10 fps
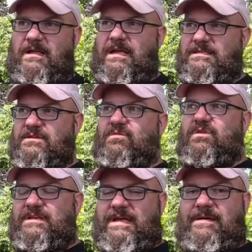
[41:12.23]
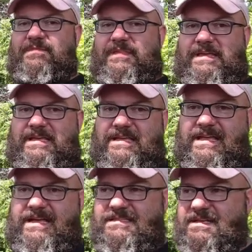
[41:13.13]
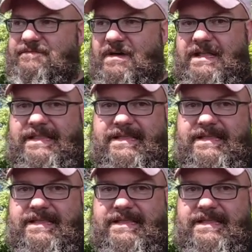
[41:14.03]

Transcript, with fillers: as a one-time thing, as a fun